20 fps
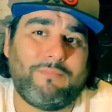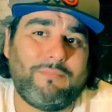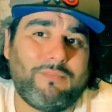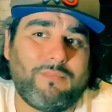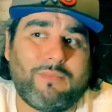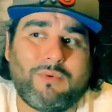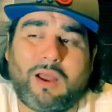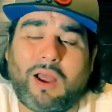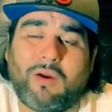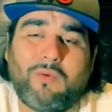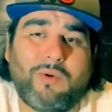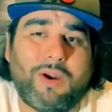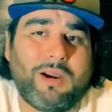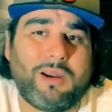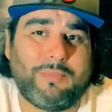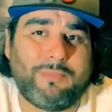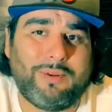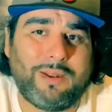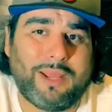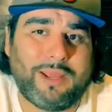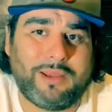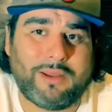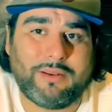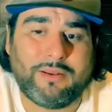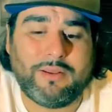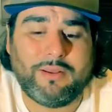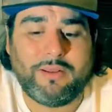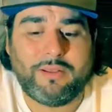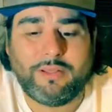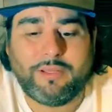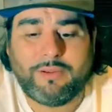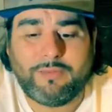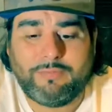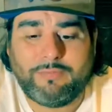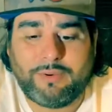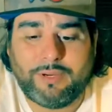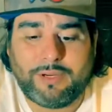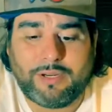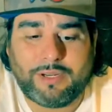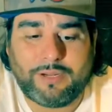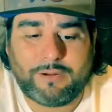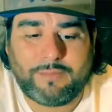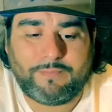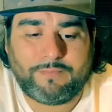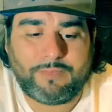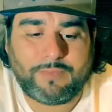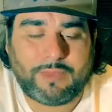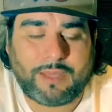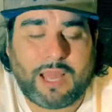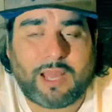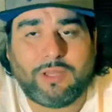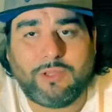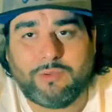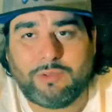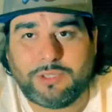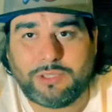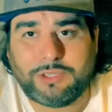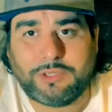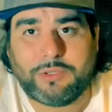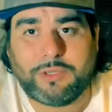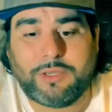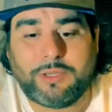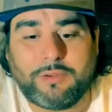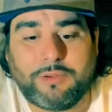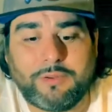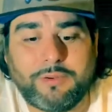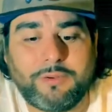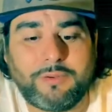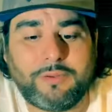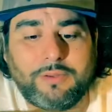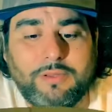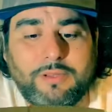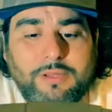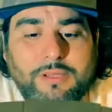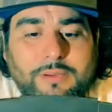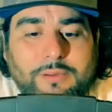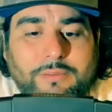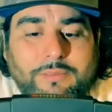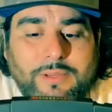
I rarely play it, but I do enjoy it. But